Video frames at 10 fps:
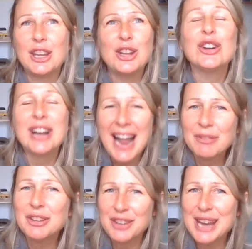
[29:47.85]
you're going to
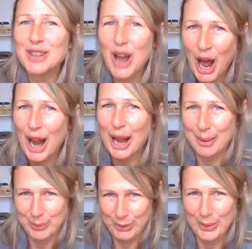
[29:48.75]
have to take
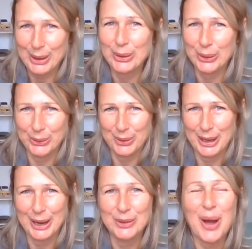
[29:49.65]
time doing a close
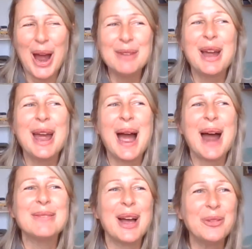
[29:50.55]
reading. So
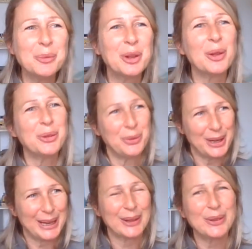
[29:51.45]
I've had some close
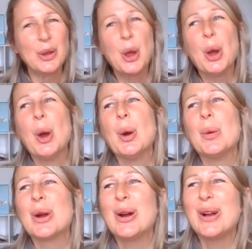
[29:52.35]
readings
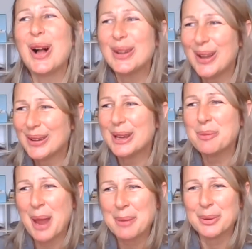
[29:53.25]
where I'll get a
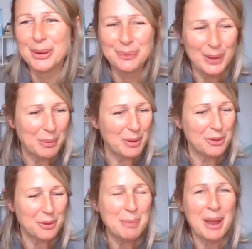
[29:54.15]
paper, it'll be a
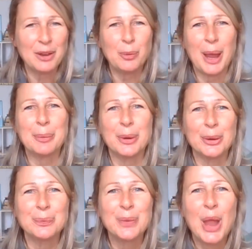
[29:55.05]
3-page
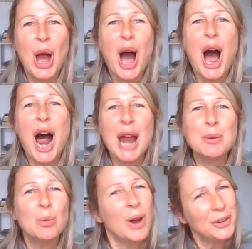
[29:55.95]
paper. I
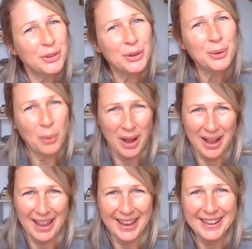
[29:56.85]
wonder
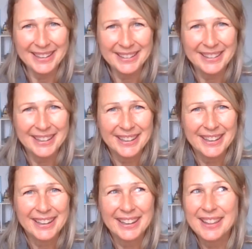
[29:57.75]
why
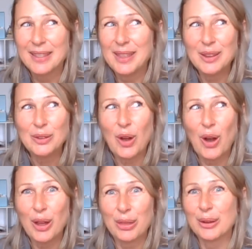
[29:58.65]
this
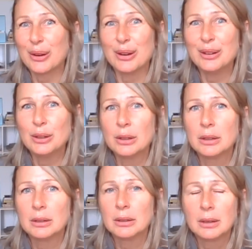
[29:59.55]
author
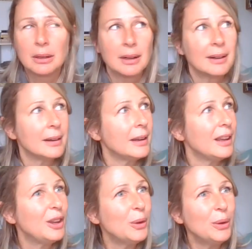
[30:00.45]

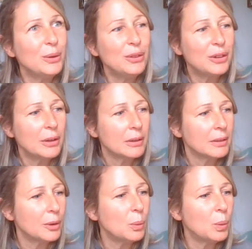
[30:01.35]
used
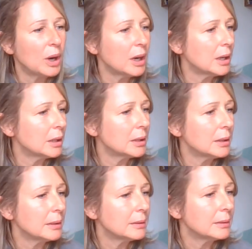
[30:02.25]
the word,